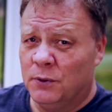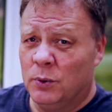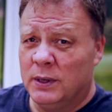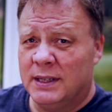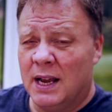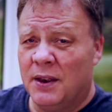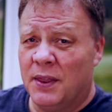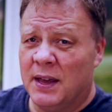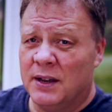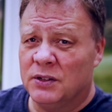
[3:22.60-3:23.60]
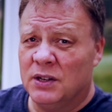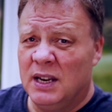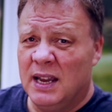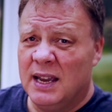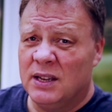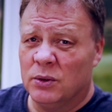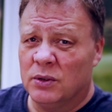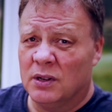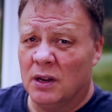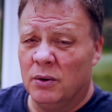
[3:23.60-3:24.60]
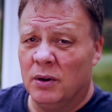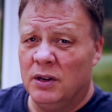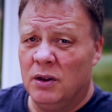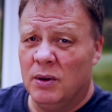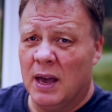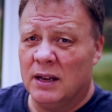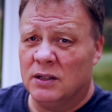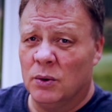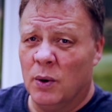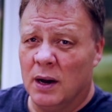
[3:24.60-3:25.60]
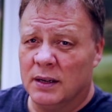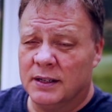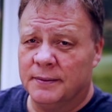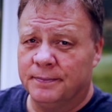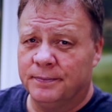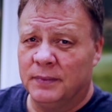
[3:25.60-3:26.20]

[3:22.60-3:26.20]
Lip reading: forward 10,000 years or so and you get to us.